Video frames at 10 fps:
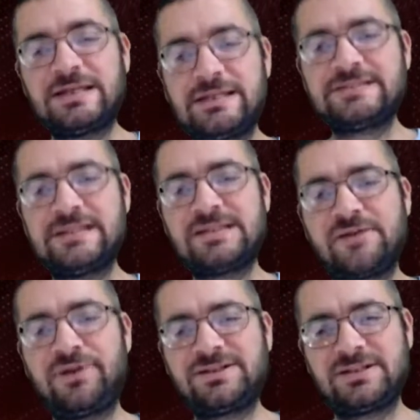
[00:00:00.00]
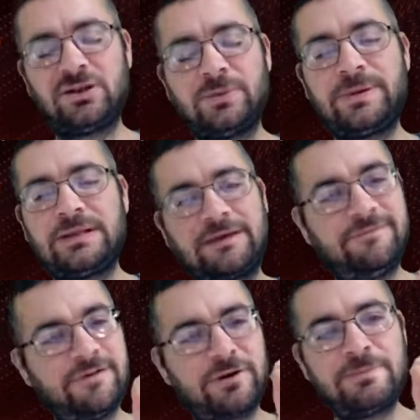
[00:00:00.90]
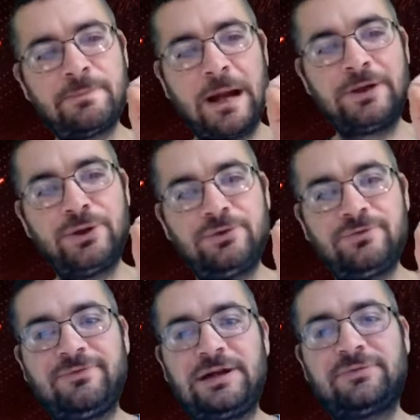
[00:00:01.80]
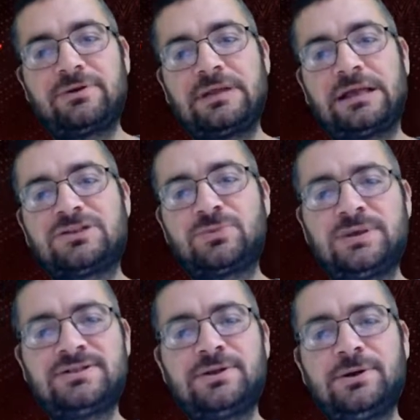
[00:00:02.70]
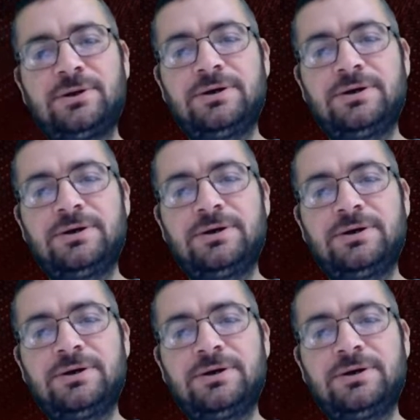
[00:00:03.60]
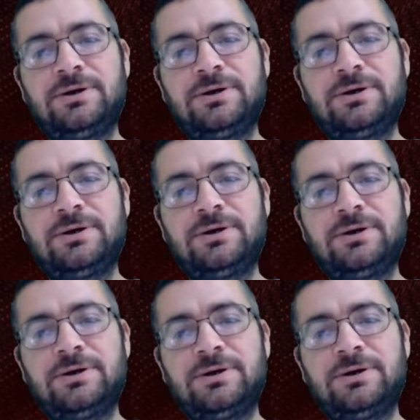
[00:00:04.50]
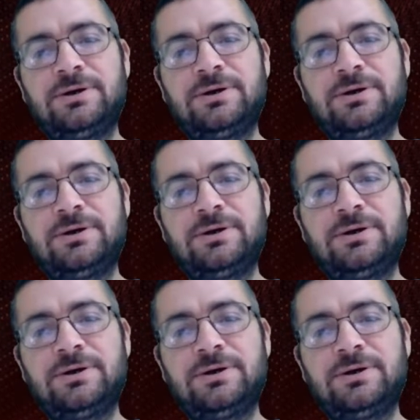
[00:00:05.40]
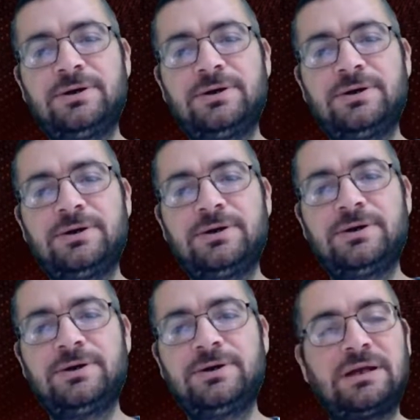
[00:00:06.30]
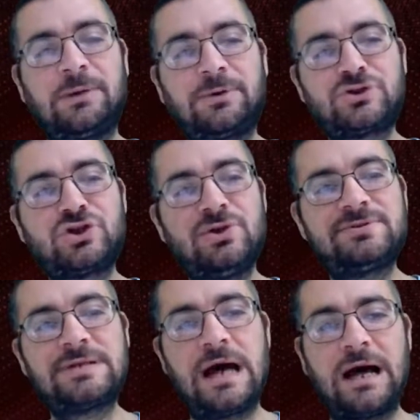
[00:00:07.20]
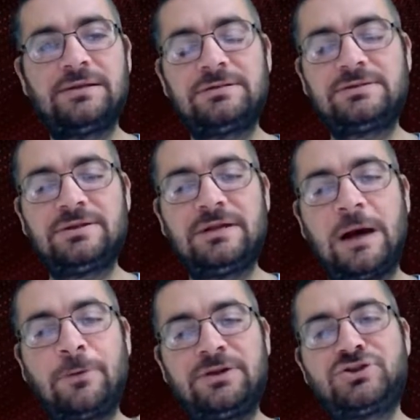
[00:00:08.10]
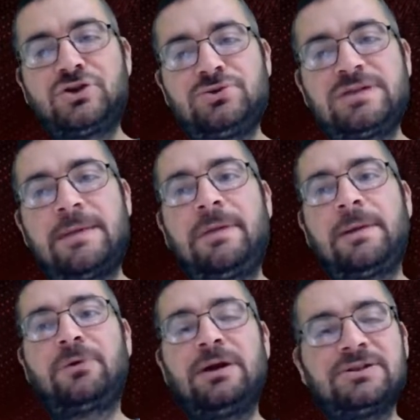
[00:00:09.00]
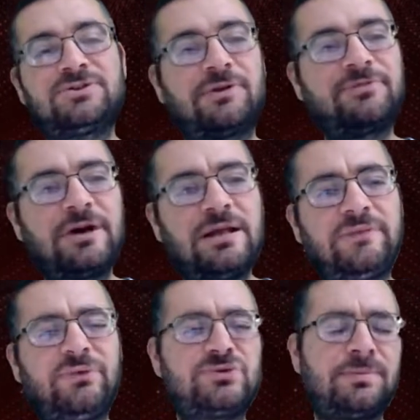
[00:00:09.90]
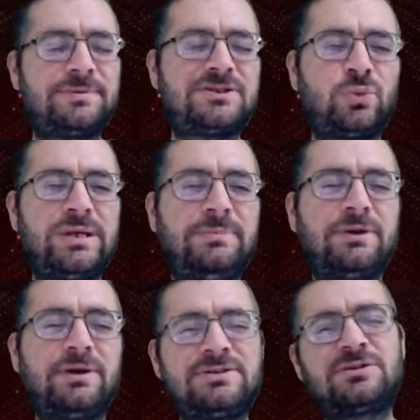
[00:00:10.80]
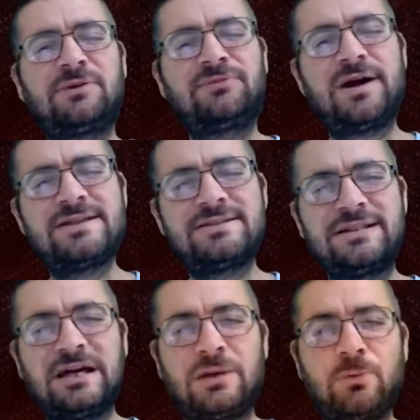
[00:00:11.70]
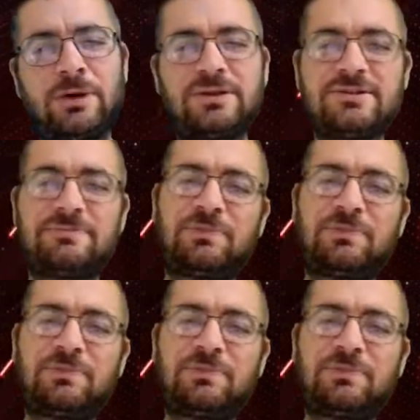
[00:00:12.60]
It definitely has a little bit, like, very minute flavor, like sweetness to it, which, that's kind of why maybe, and subconsciously, I wouldn't choose that pepper in a stir fry if it was a little bit sweet, because stir fries, you kind of want the